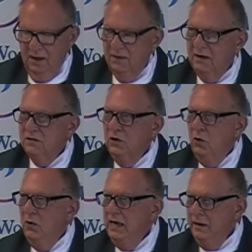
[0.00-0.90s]
There's an
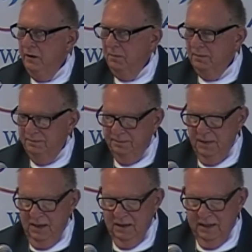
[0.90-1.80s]
old hymn
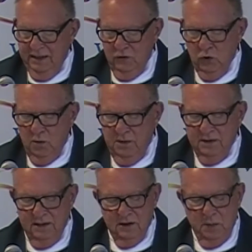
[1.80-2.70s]
that
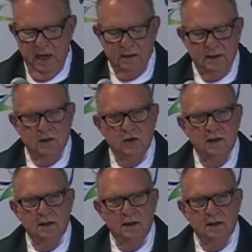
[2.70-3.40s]
interprets this passage